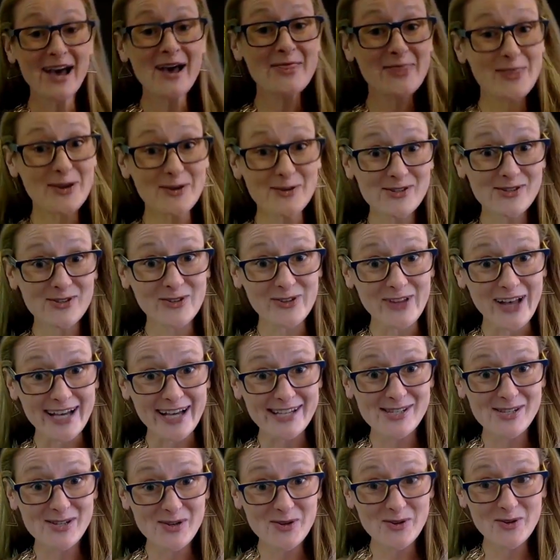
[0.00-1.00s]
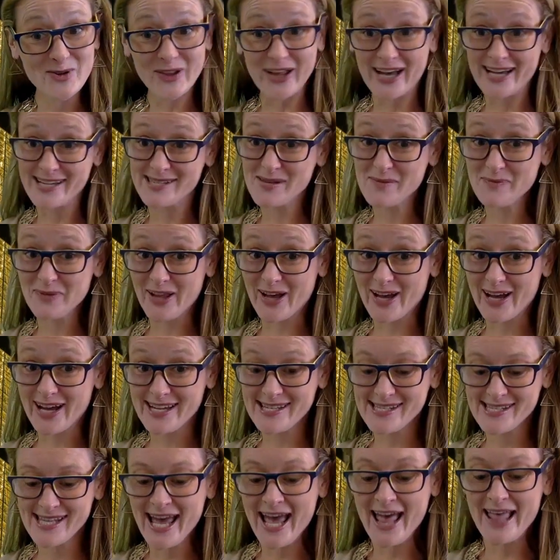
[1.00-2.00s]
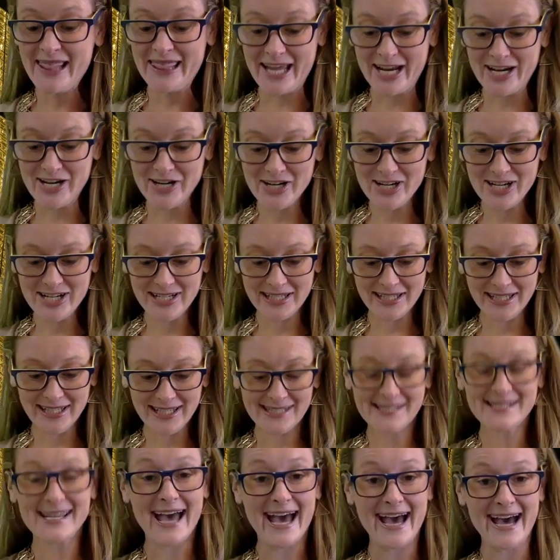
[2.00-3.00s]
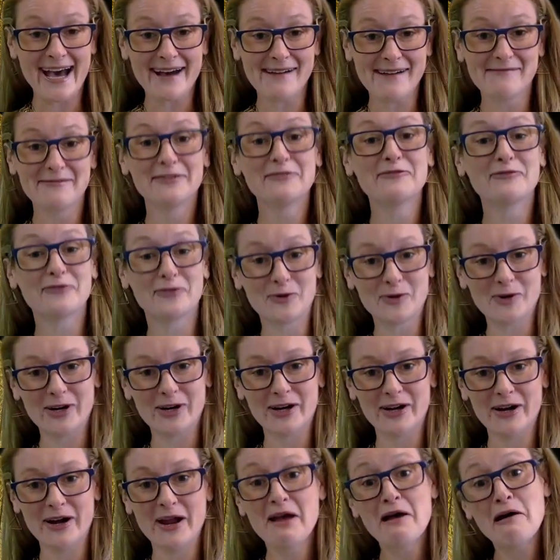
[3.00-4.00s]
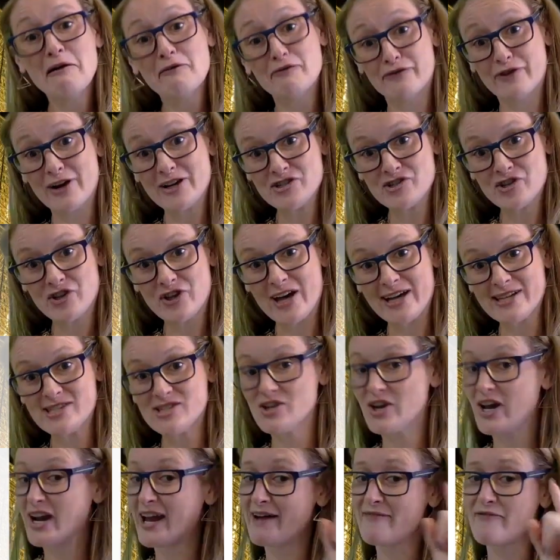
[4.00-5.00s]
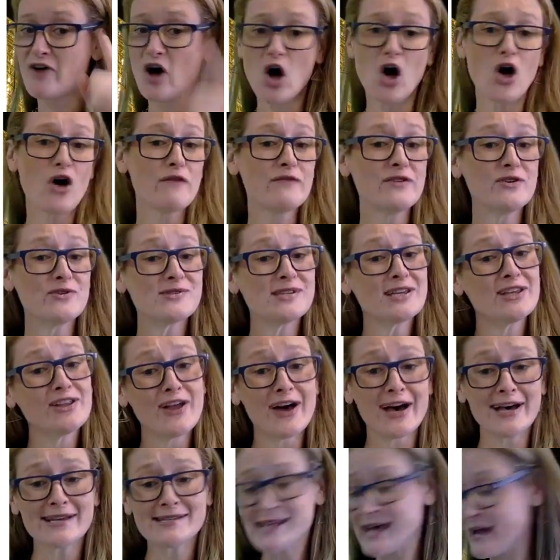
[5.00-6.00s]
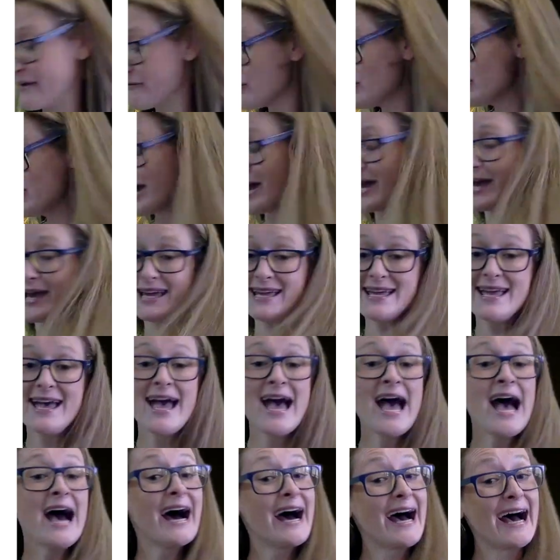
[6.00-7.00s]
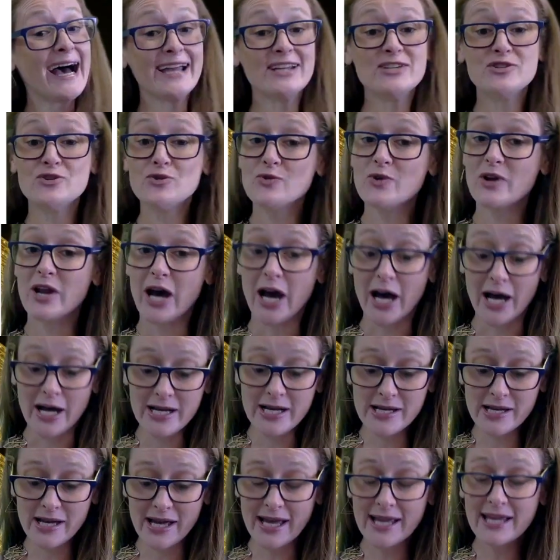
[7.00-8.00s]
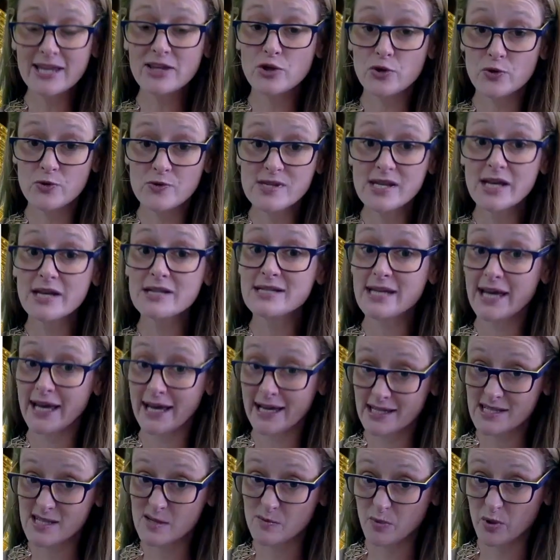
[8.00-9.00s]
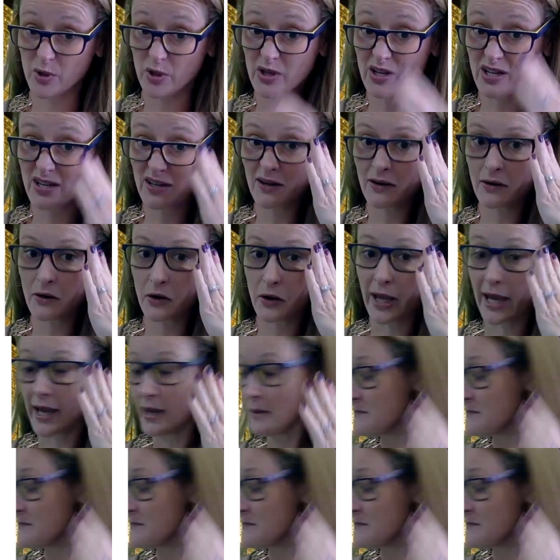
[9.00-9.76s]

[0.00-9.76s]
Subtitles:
those are the last 2 class supplies that you're gonna need to have for French class. You gotta have all of those in class every day. I do not use a textbook, okay?